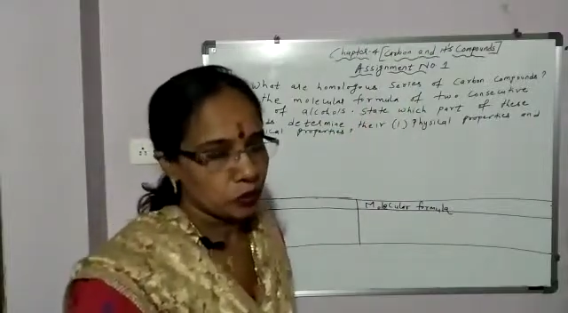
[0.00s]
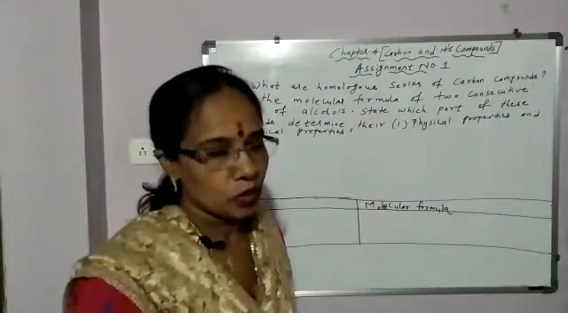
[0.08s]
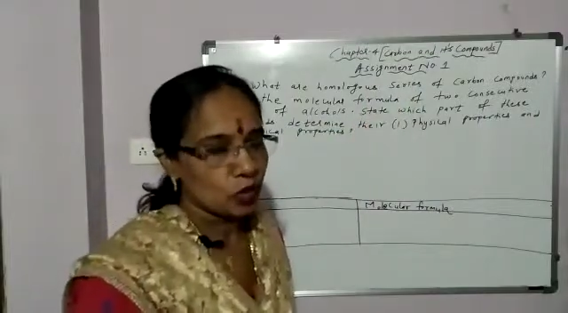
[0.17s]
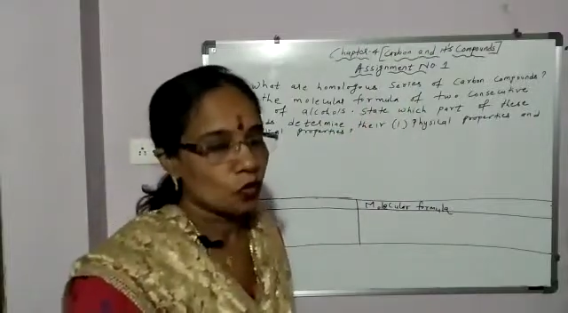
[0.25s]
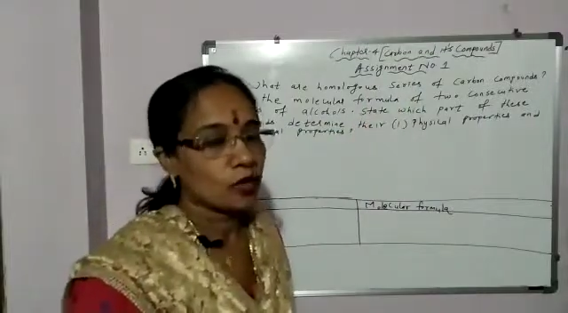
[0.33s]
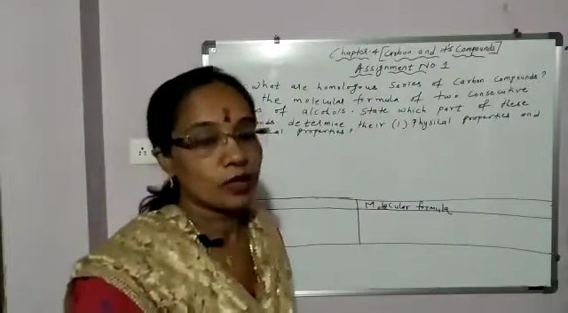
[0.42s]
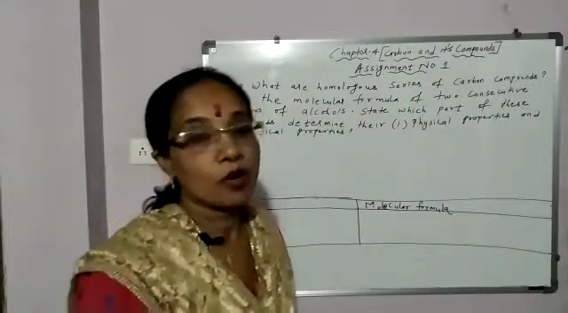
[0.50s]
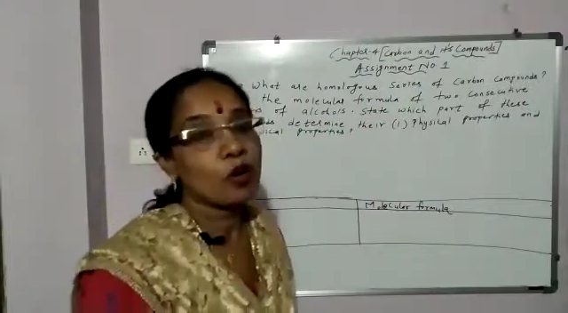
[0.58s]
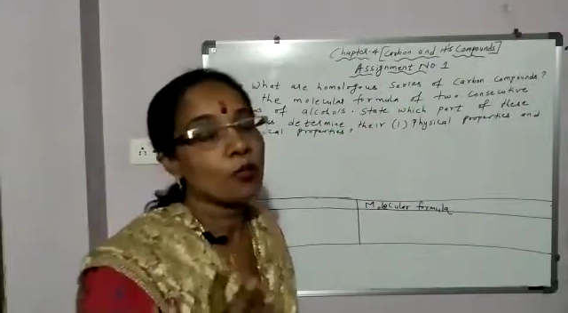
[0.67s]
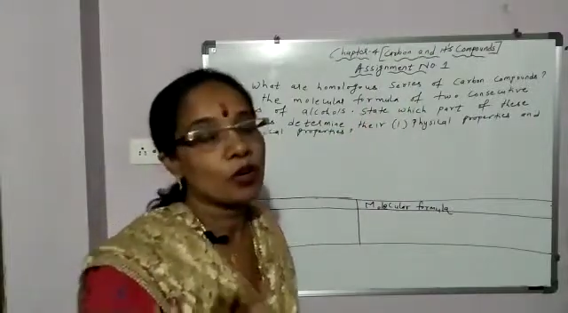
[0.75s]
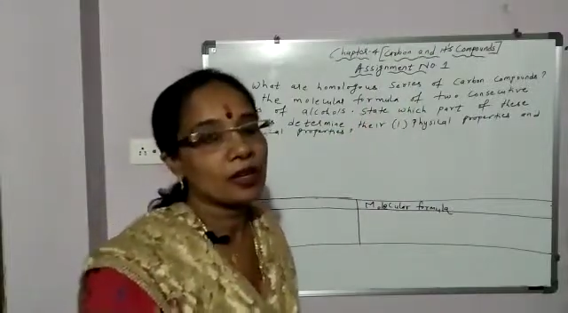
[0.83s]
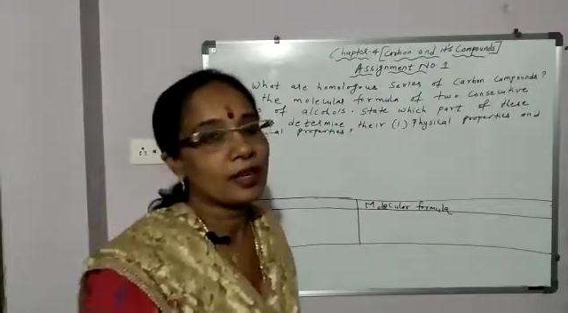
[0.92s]
So what are
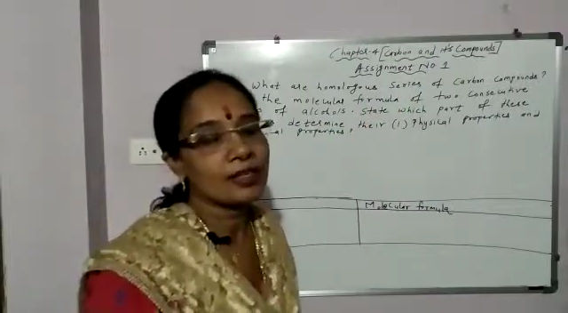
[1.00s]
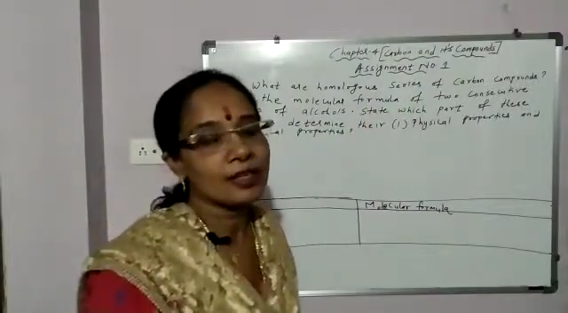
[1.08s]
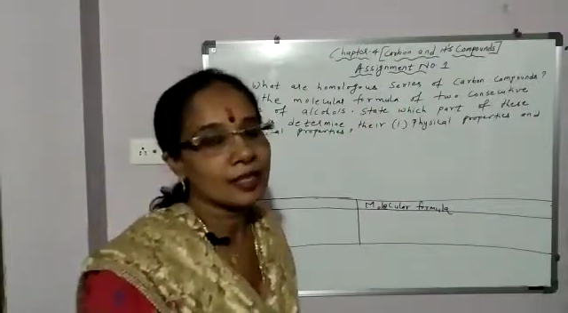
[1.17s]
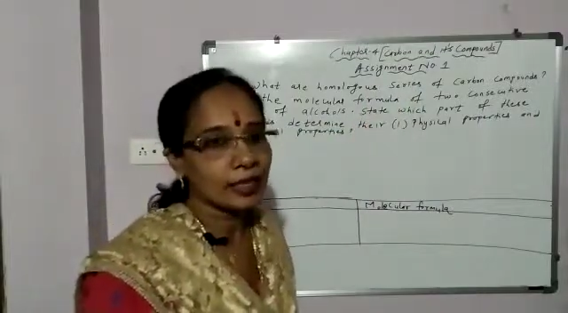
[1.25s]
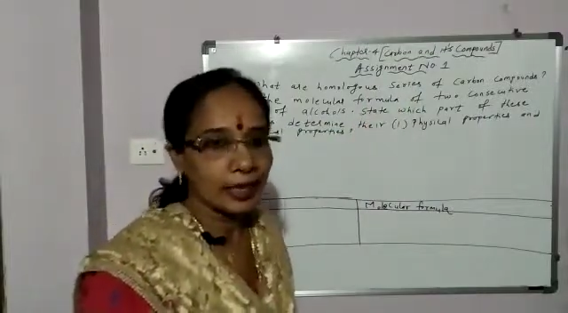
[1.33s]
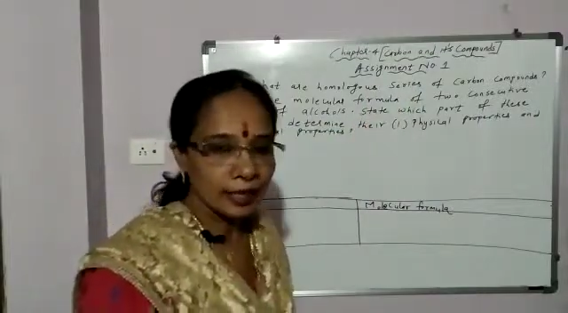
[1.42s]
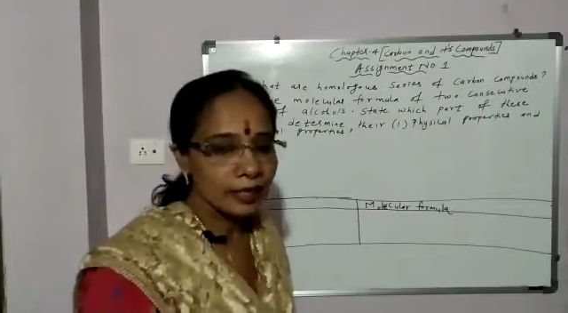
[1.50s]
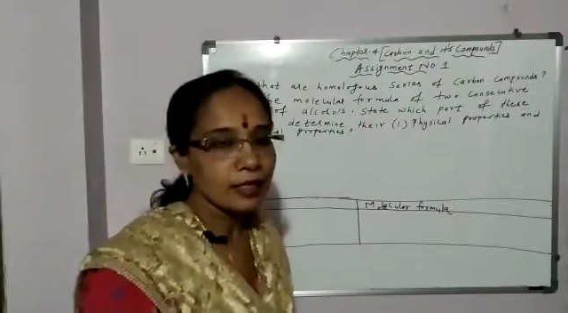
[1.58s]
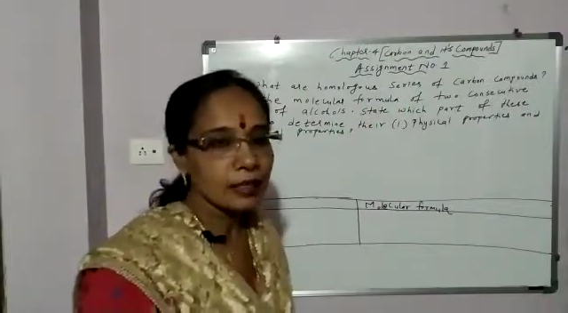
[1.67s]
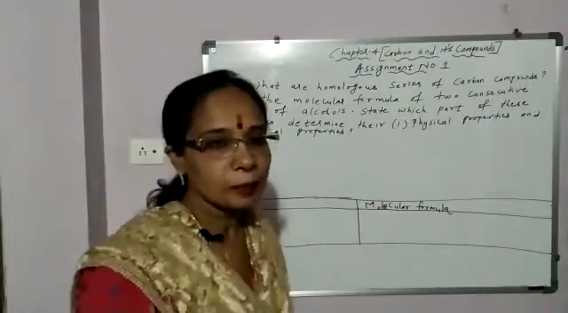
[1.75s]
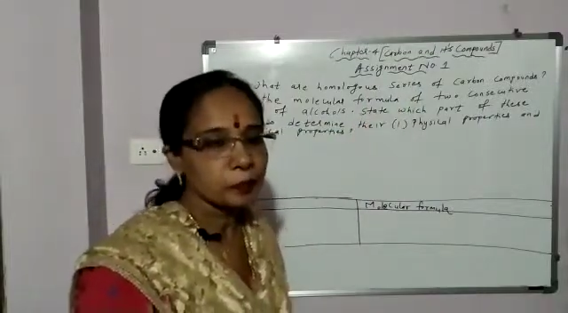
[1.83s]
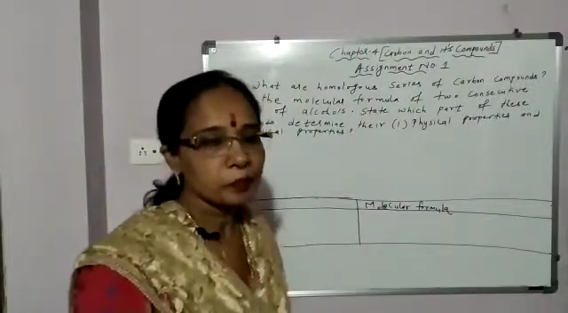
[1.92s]
homologous
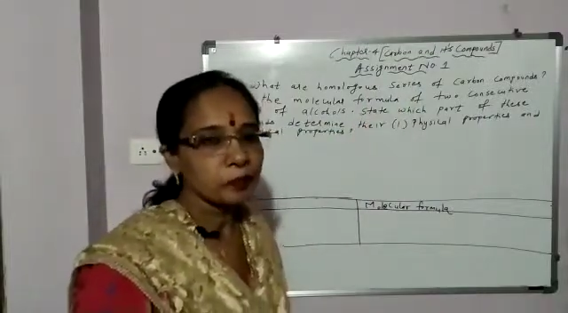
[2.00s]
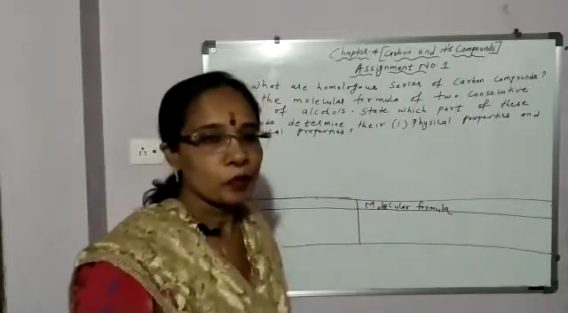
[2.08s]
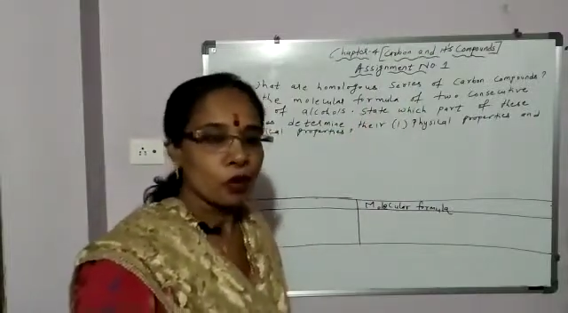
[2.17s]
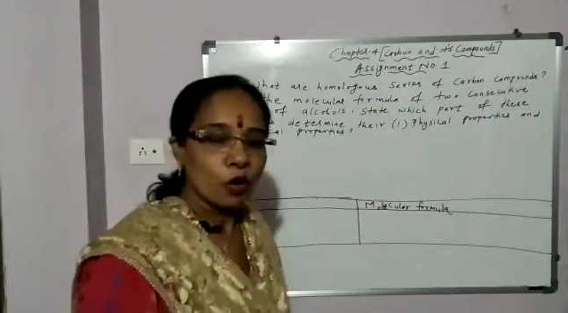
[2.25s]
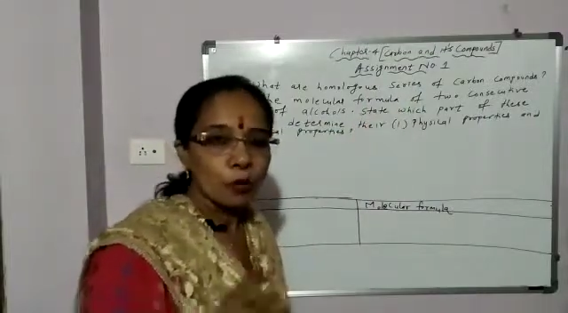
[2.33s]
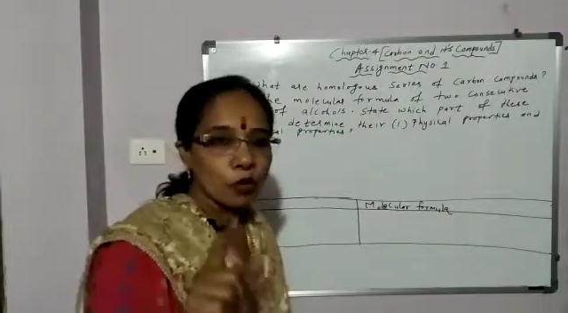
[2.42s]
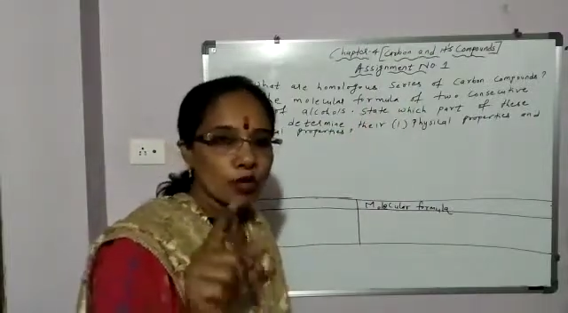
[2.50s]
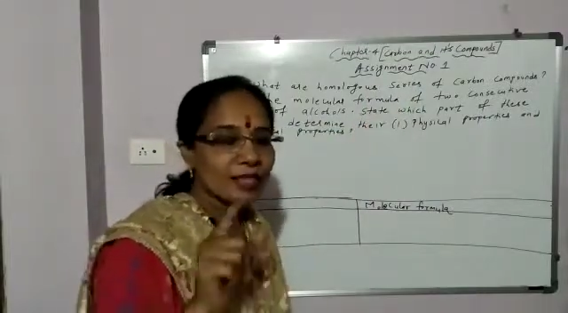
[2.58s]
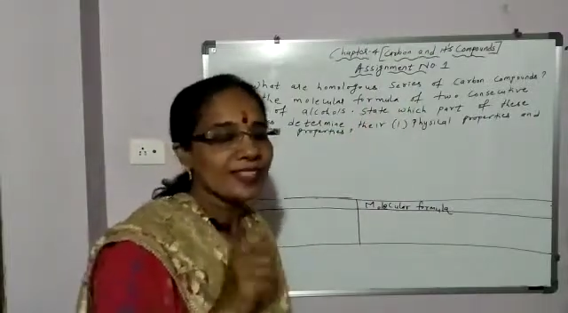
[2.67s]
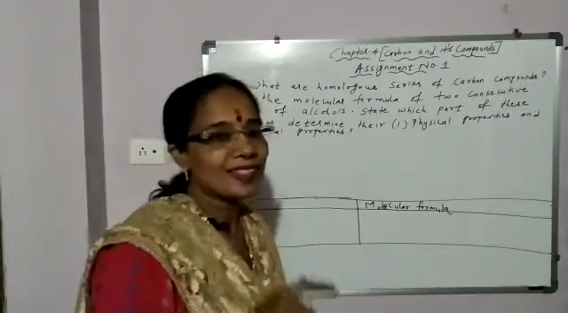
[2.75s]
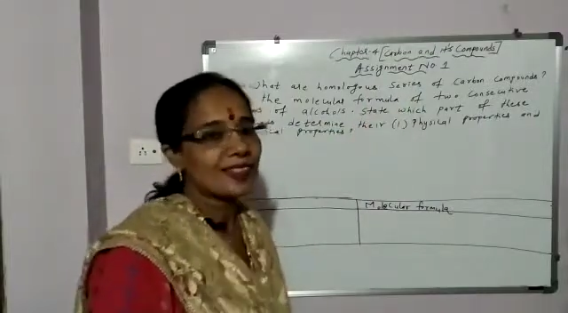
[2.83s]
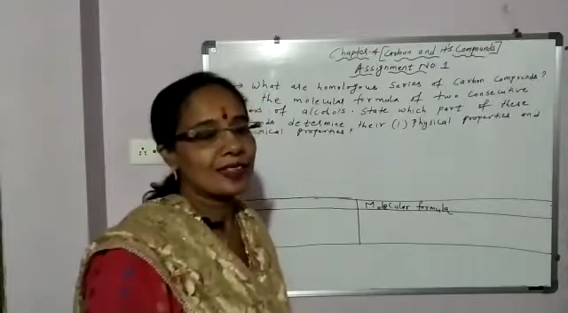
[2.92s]
series?
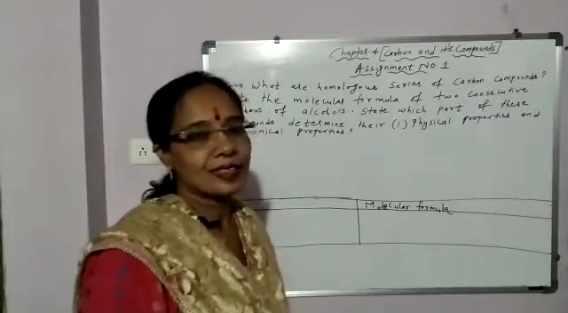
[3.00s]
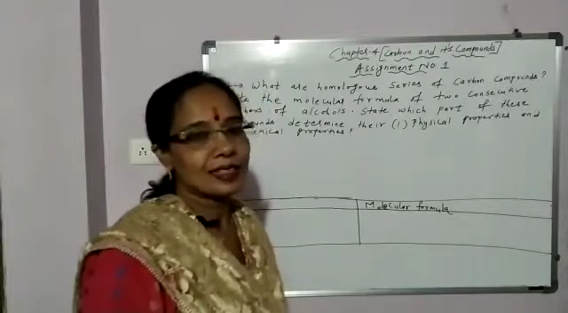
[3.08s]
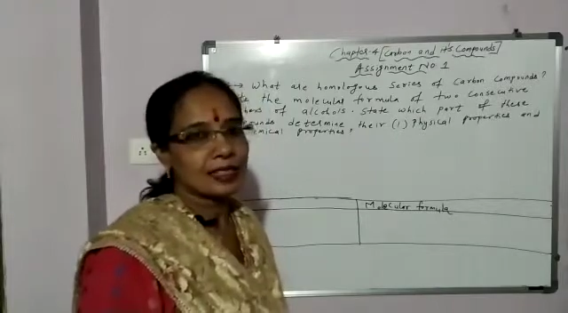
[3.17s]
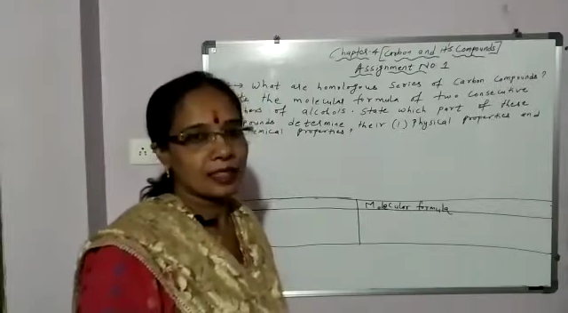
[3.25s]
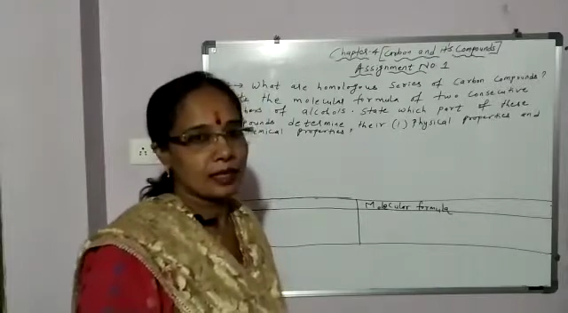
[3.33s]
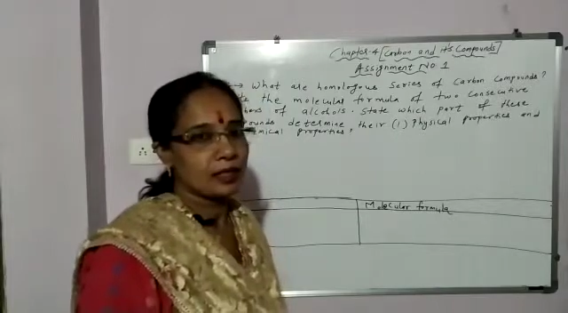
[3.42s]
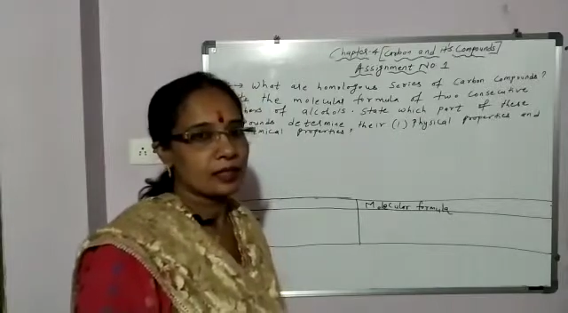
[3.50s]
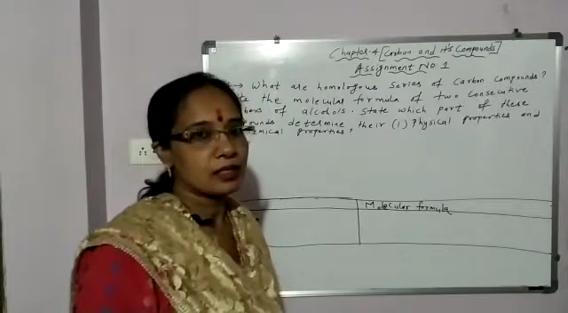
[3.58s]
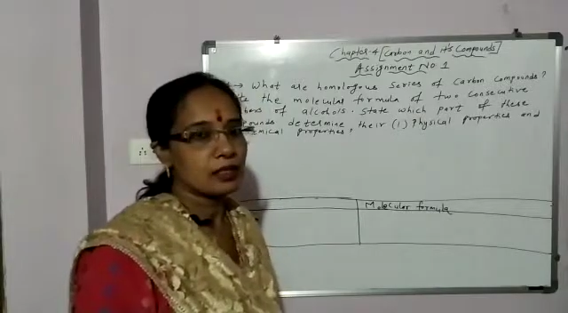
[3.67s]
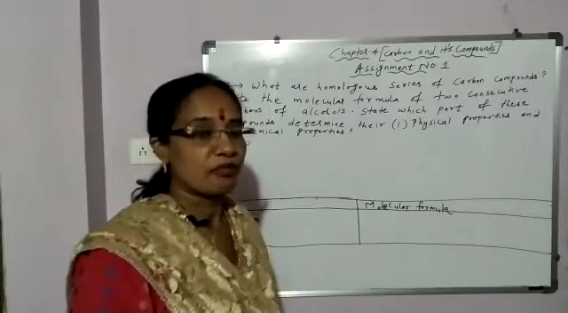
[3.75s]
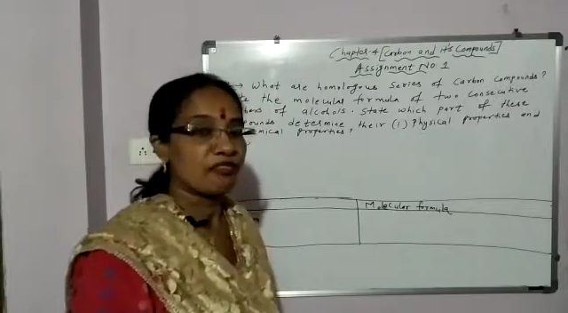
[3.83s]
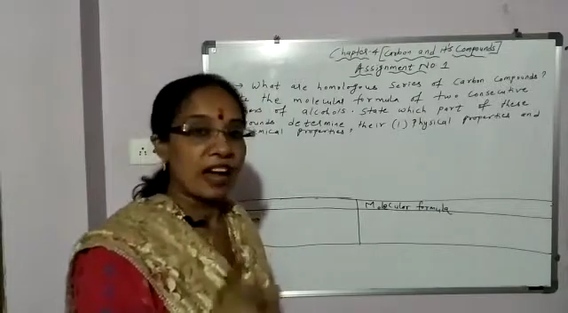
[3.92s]
Homologous series
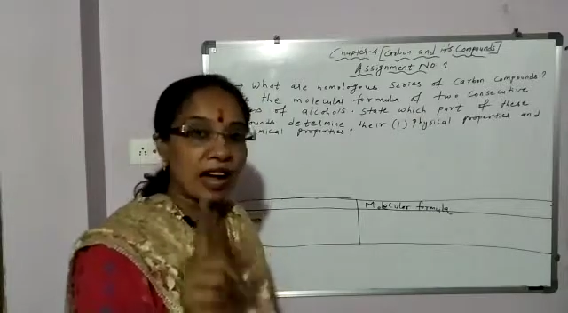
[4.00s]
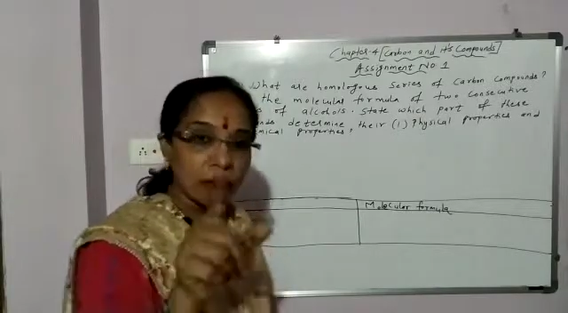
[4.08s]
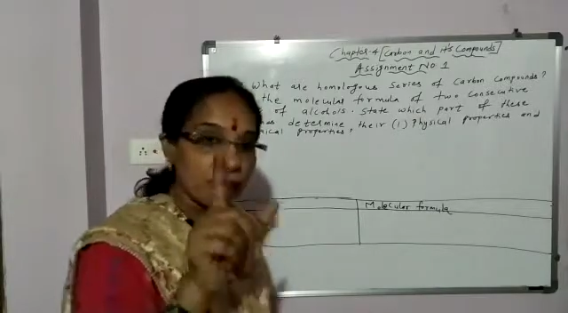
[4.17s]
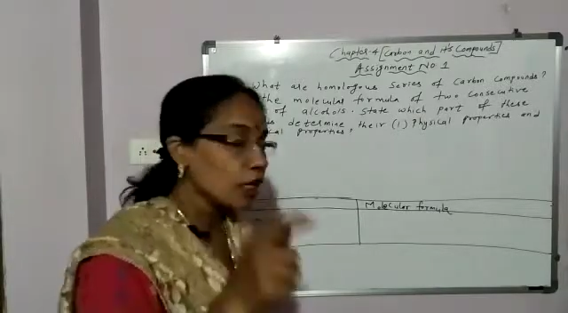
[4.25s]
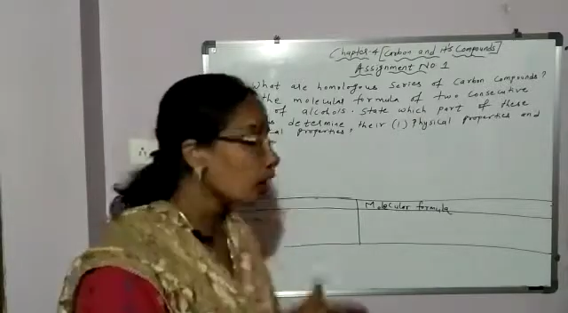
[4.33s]
is family